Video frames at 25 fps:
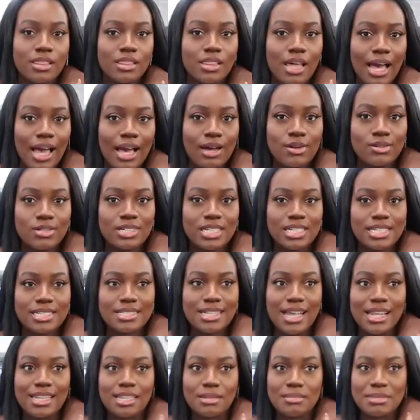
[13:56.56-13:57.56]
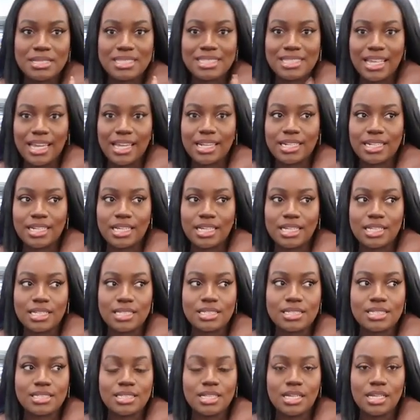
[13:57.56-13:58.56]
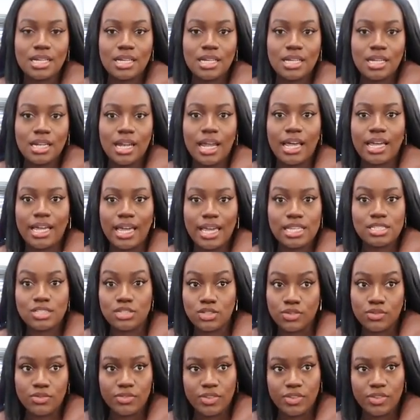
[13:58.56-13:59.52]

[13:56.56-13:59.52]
the Audis and the Mercedes, like S U